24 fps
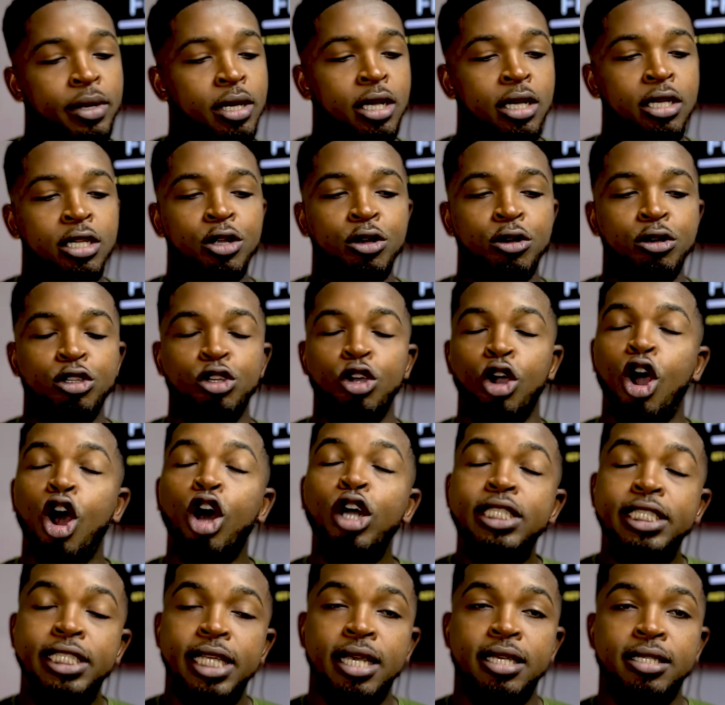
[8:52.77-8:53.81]
your
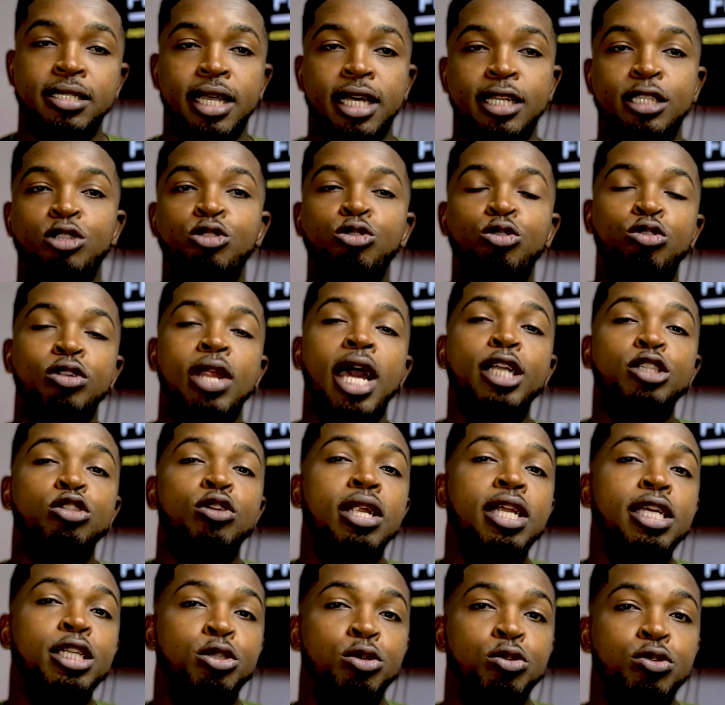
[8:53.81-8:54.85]
audience that you could
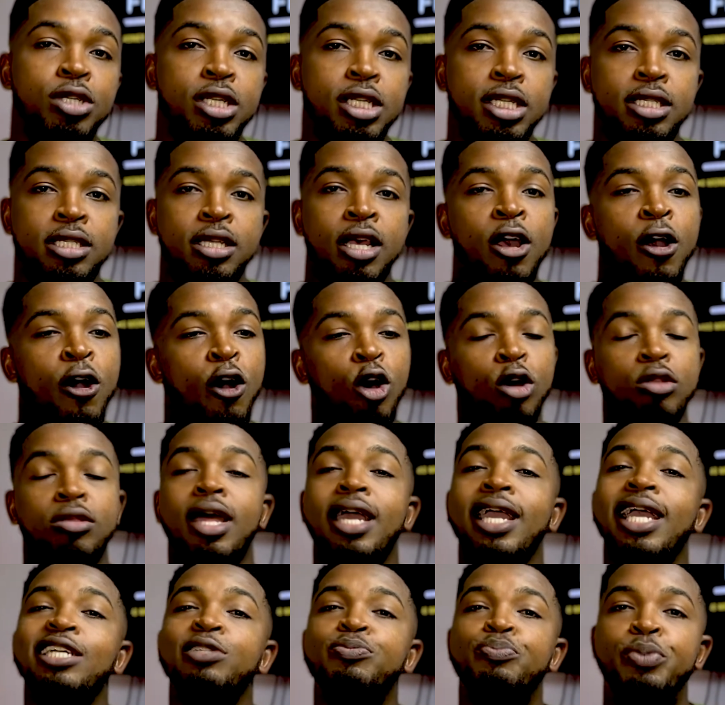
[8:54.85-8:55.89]
actually do this, or
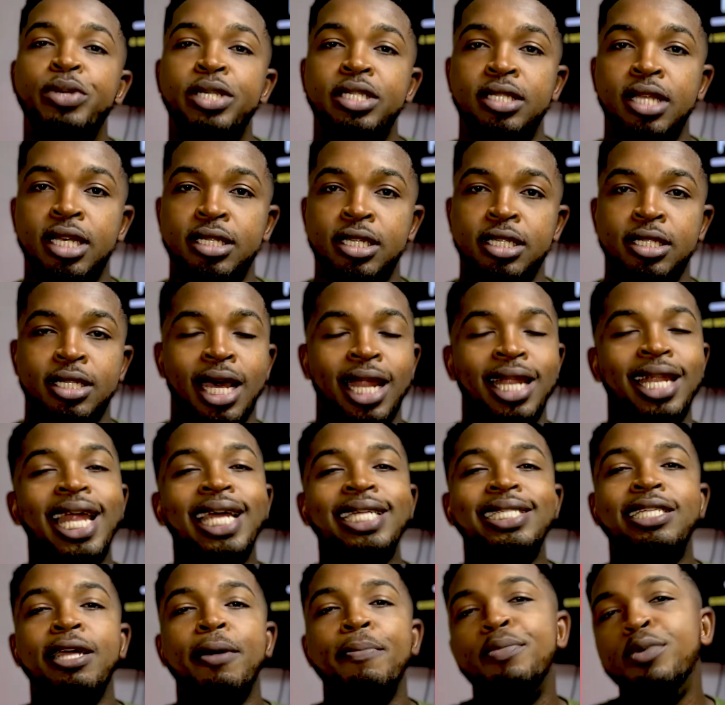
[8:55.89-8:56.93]
target businesses and
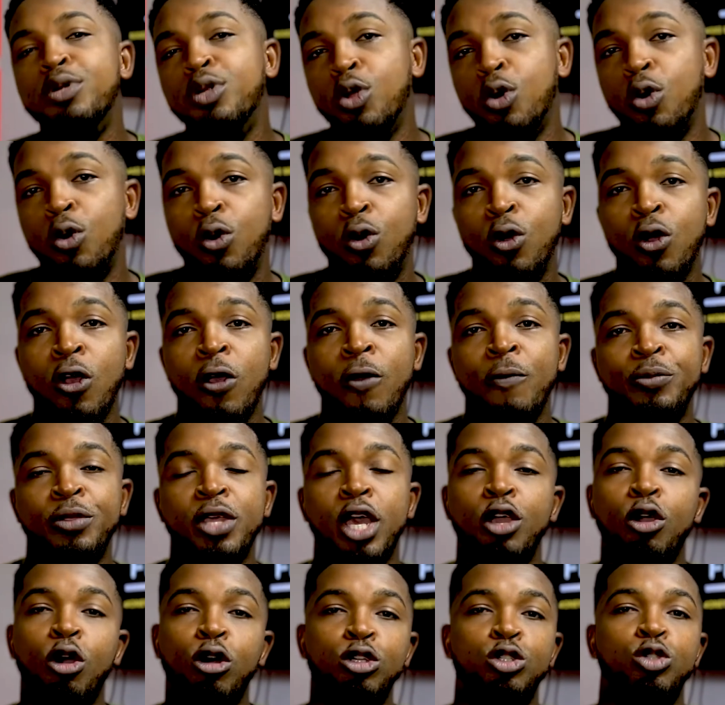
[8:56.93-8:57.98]
let them know that
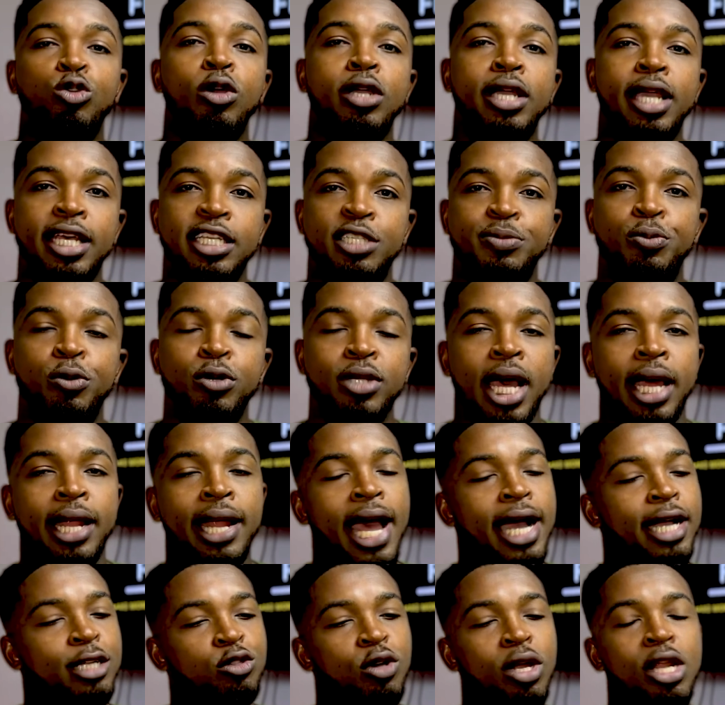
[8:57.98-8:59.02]
you also guest post, and
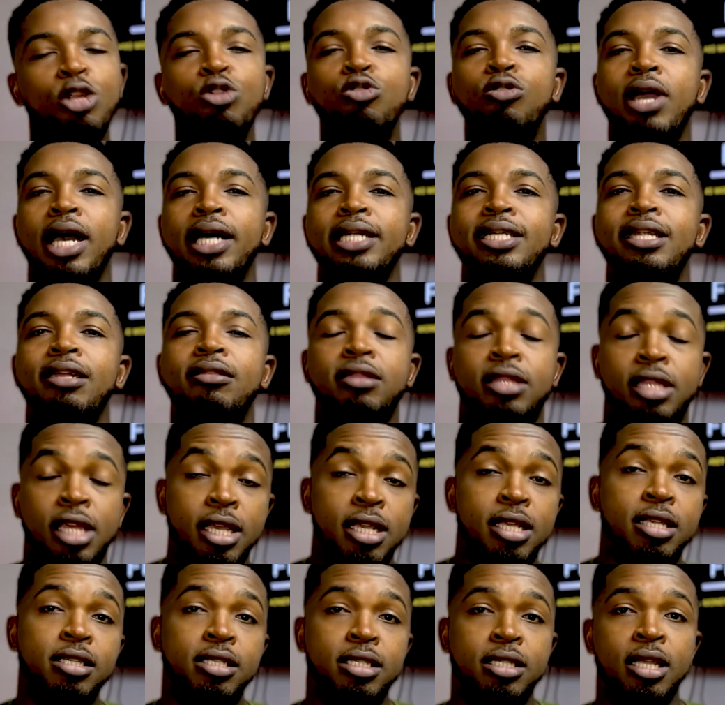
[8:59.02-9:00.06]
actually look at the
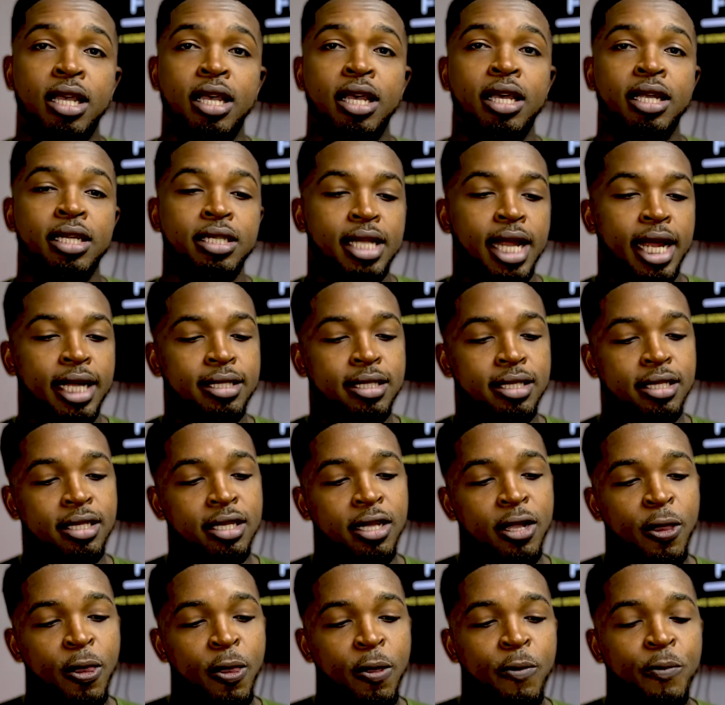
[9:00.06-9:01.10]
things that
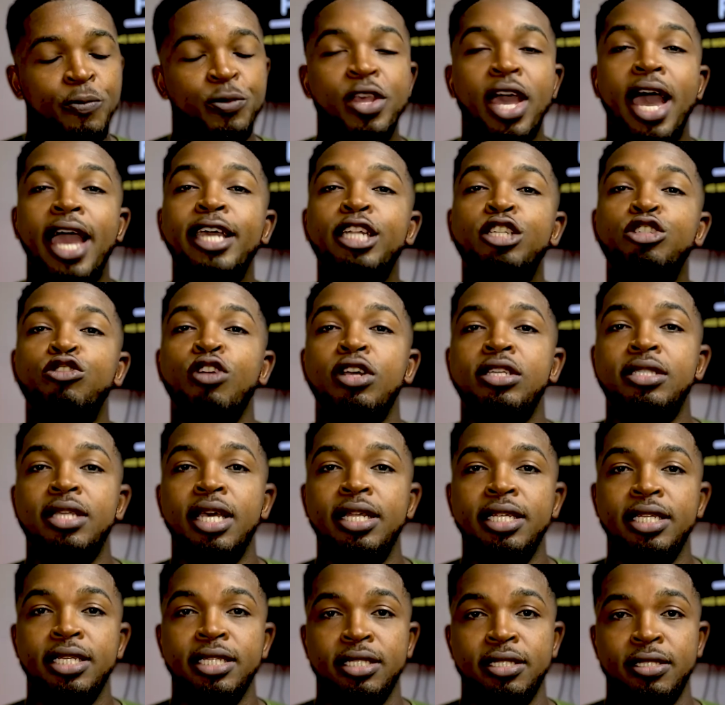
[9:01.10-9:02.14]
they are
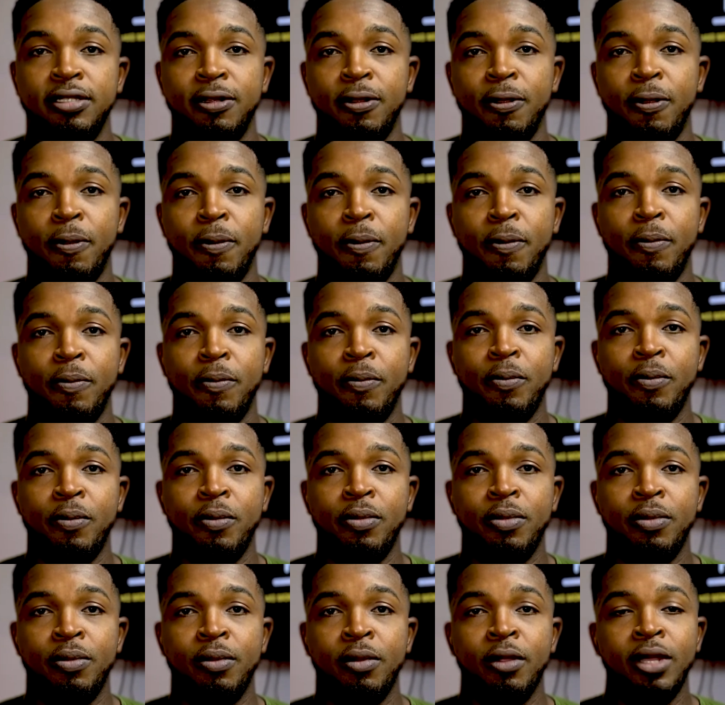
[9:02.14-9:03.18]
interested in,
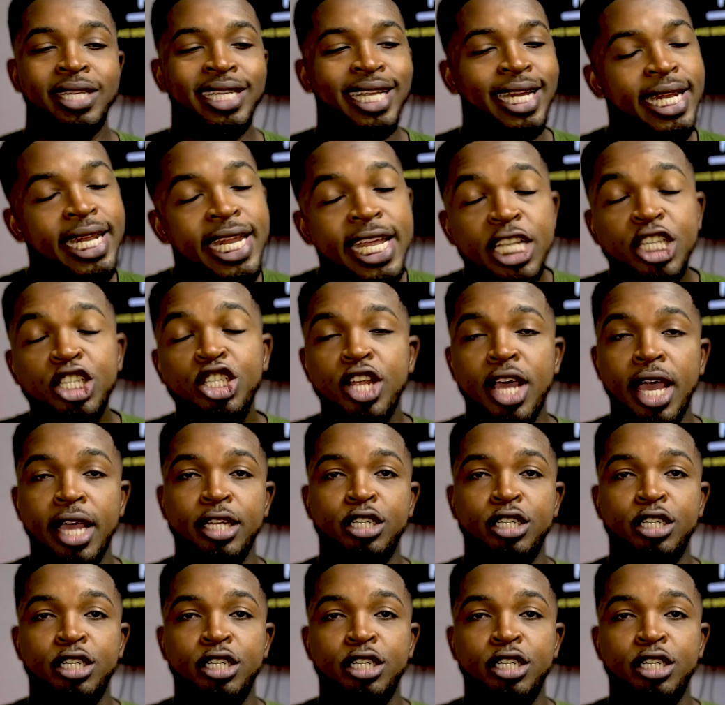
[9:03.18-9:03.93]
the niche they are